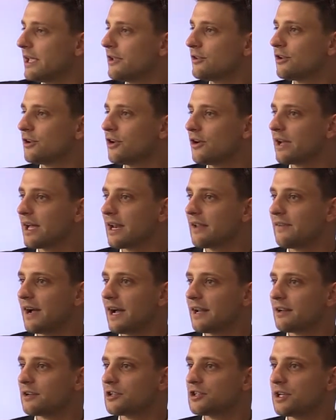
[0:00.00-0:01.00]
Okay, you don't know Gary
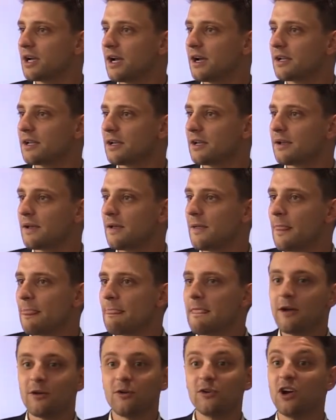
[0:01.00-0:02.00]
Vaynerchuk.
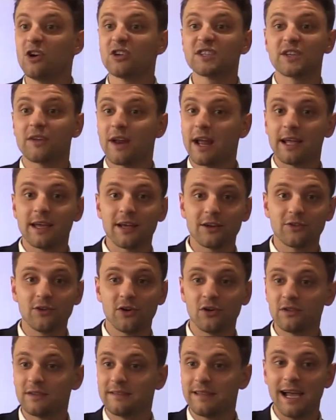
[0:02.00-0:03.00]
Who knows Grant
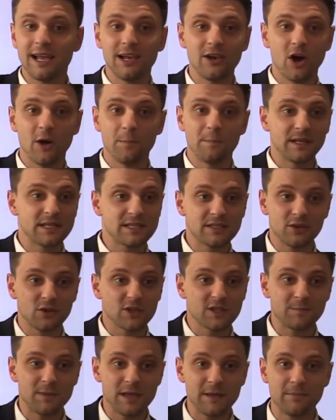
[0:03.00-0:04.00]
Cardone, Ty Lopez,
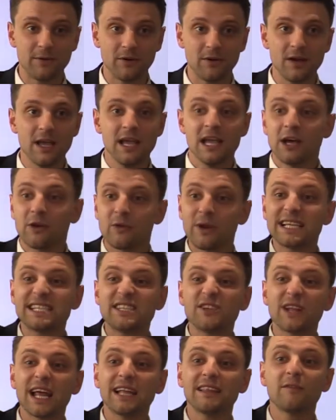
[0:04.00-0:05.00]
those people?
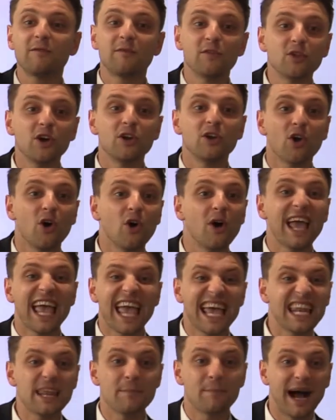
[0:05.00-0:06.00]
Raise your hand if you don't
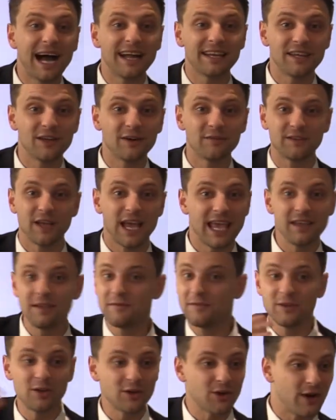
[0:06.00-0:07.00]
know
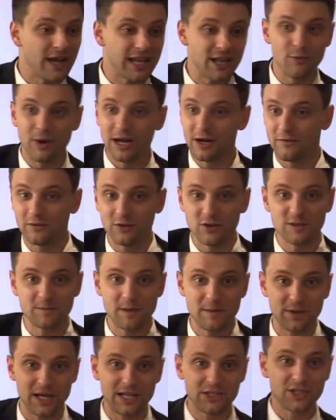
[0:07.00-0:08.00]
if you don't know any one of
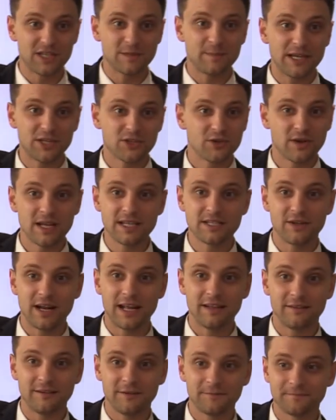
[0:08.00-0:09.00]
those people I just mentioned. Raise
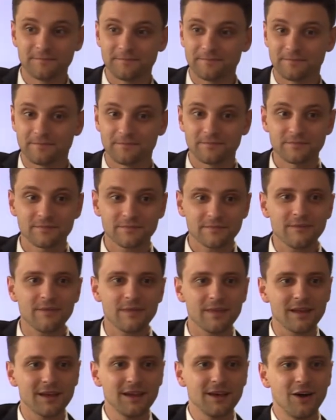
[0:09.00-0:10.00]
your hand.
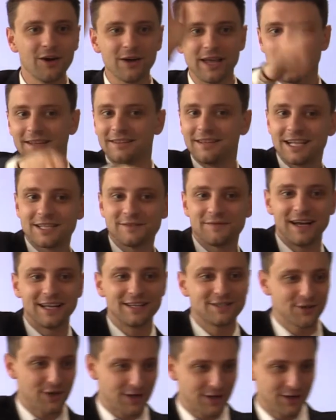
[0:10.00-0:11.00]
Okay, that's fine.